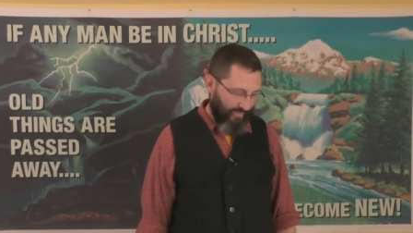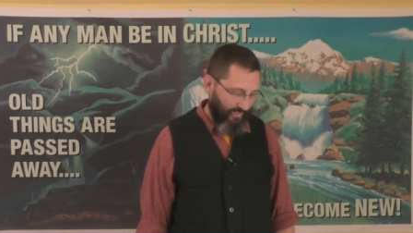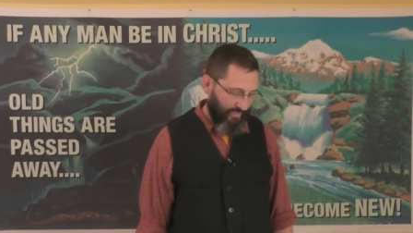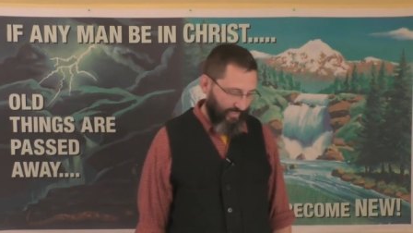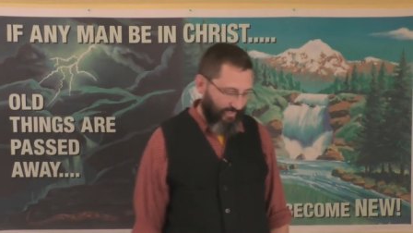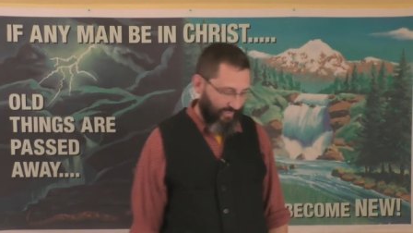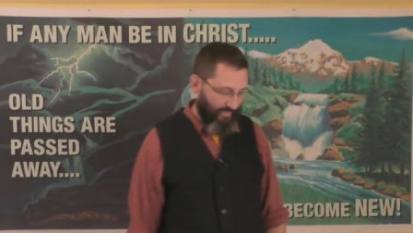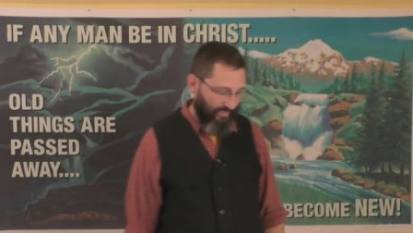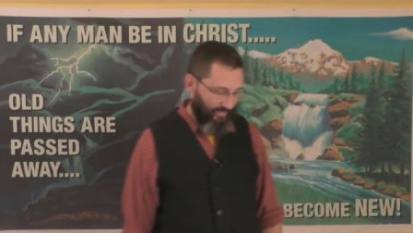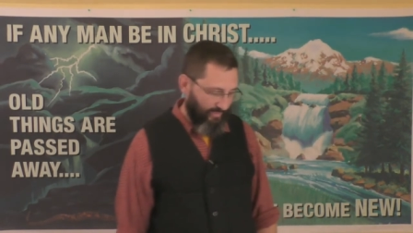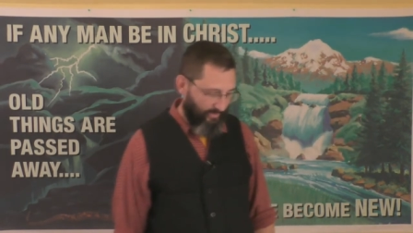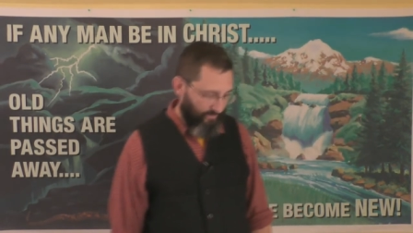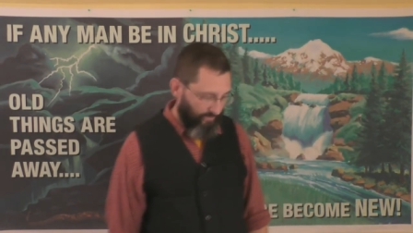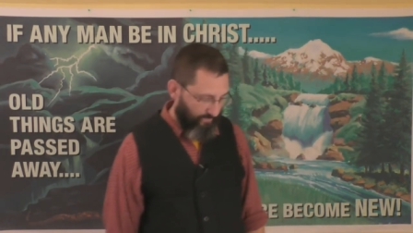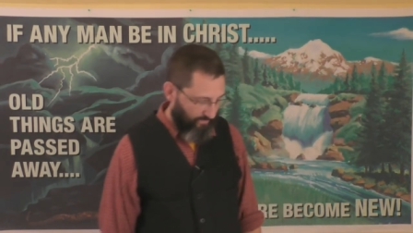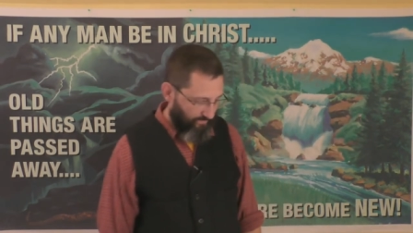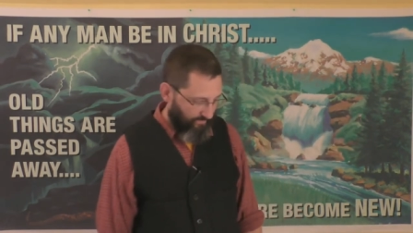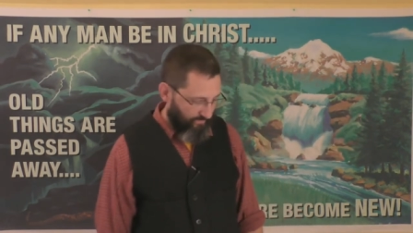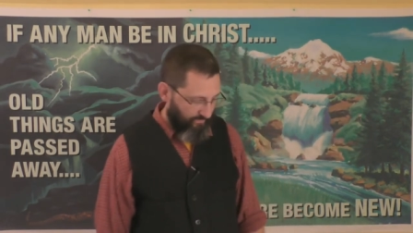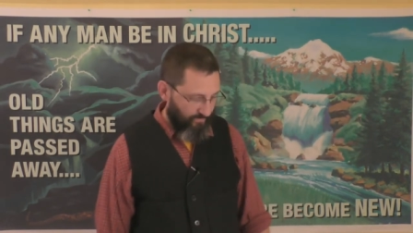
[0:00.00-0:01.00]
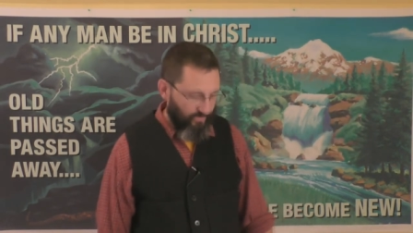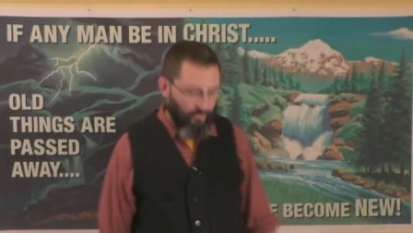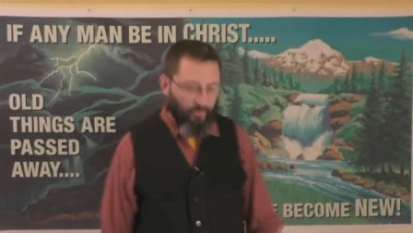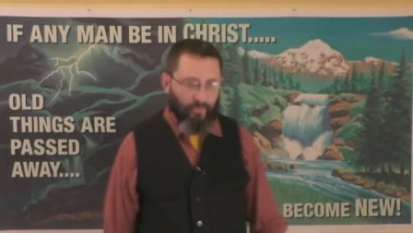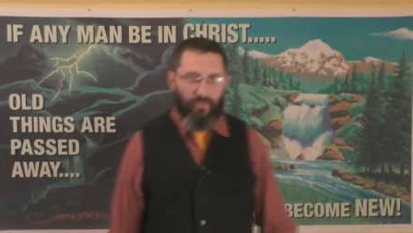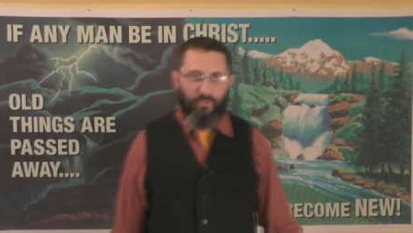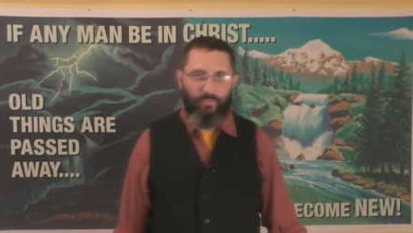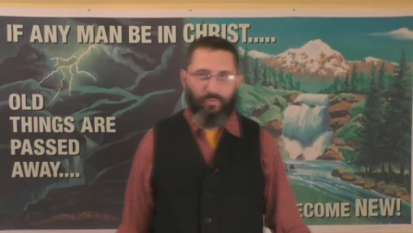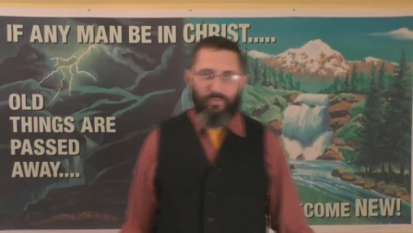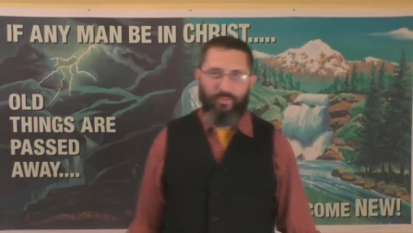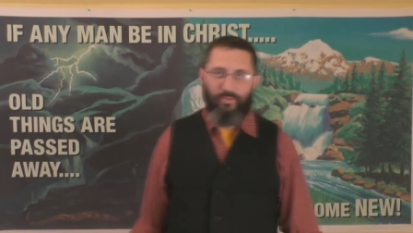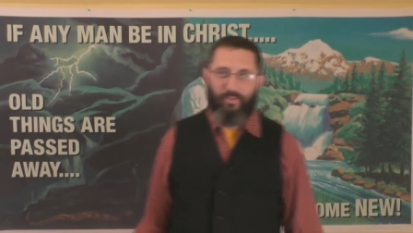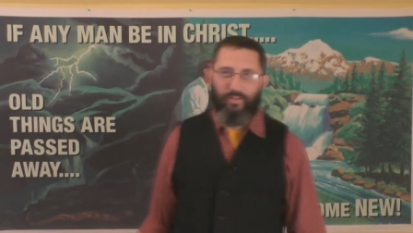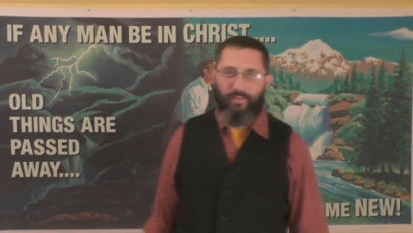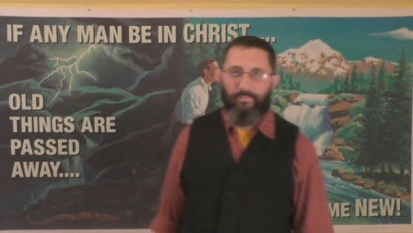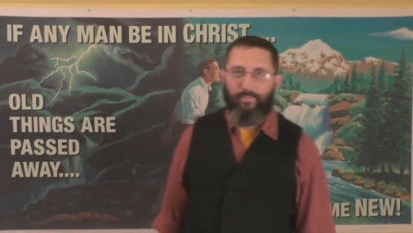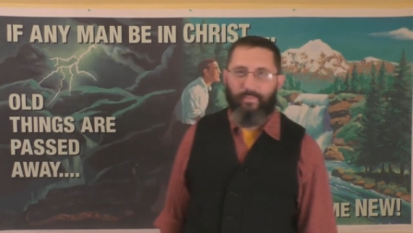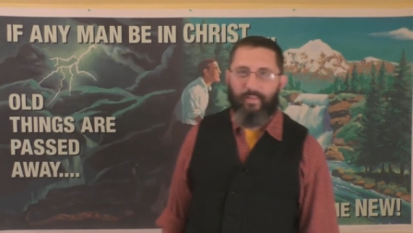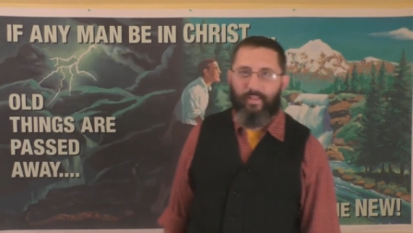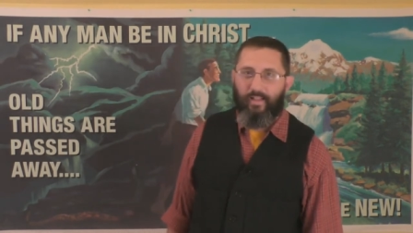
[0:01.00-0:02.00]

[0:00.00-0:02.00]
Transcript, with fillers: And, um, but we'll, we'll see.